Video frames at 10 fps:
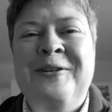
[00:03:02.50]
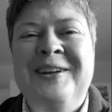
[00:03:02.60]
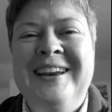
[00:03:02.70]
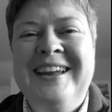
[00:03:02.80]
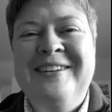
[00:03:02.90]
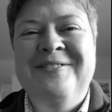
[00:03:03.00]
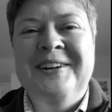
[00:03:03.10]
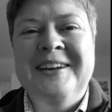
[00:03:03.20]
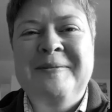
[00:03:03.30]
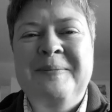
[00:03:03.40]
of an
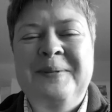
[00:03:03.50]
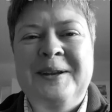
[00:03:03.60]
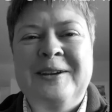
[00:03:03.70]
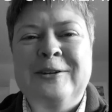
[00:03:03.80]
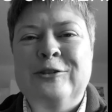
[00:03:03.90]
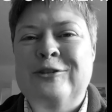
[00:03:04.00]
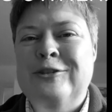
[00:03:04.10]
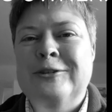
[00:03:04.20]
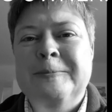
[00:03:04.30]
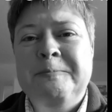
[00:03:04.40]
evening
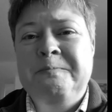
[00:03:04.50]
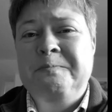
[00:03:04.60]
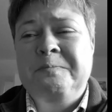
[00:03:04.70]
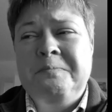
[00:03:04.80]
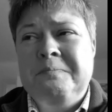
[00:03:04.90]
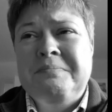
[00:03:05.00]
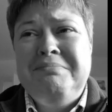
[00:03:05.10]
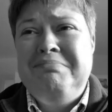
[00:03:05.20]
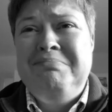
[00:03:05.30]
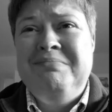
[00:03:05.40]
because,
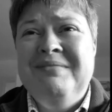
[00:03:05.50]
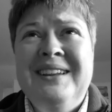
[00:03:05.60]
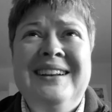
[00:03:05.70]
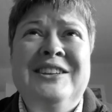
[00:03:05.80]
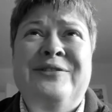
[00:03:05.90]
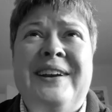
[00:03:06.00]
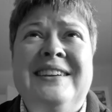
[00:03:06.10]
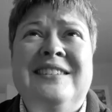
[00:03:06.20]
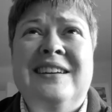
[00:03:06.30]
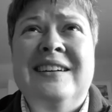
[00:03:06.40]
let's
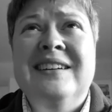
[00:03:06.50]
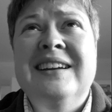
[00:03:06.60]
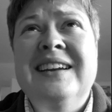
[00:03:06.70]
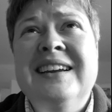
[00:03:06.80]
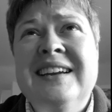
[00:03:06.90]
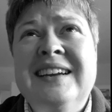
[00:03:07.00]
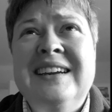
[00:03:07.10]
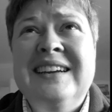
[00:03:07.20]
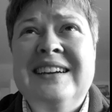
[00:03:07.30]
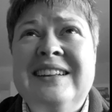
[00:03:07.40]
face it,
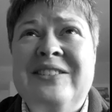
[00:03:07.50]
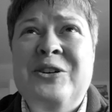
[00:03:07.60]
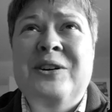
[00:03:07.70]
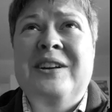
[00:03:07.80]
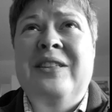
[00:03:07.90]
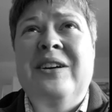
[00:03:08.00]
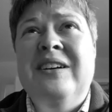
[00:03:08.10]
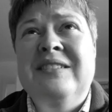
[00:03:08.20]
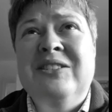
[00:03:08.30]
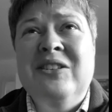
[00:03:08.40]
they've got
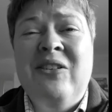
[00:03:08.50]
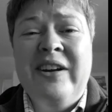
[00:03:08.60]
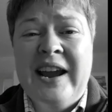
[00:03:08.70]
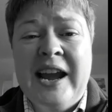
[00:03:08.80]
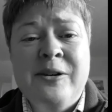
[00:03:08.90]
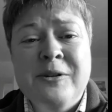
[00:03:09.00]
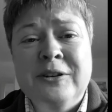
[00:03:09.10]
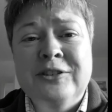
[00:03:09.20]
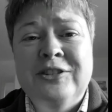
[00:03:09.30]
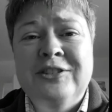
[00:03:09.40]
another nine
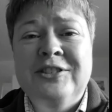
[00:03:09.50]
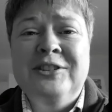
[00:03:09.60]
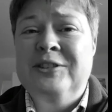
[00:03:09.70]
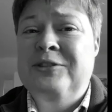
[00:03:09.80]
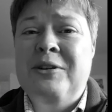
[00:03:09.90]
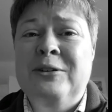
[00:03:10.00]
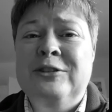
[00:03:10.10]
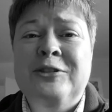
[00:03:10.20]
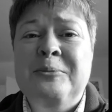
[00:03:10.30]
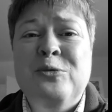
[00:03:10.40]
hours to throw
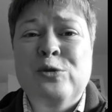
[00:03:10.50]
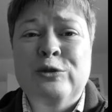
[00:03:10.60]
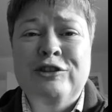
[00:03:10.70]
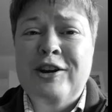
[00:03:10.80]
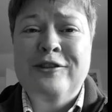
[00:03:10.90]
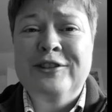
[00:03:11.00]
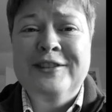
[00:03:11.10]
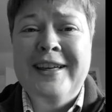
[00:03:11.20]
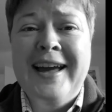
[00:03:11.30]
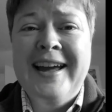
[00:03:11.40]
some more stuff
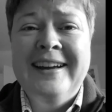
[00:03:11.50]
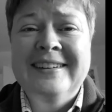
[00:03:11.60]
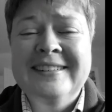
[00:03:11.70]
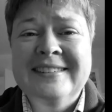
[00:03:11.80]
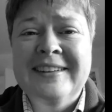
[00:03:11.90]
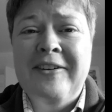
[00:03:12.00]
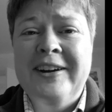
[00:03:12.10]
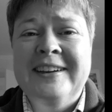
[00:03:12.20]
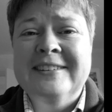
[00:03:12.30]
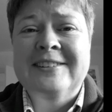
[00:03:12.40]
in there that
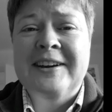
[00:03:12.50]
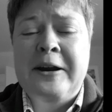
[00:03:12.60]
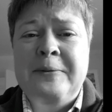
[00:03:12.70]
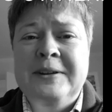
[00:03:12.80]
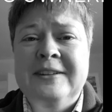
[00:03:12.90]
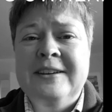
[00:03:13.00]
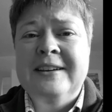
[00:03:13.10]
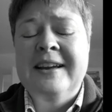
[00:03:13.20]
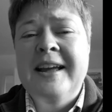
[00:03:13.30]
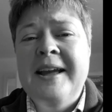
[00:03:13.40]
I can share with you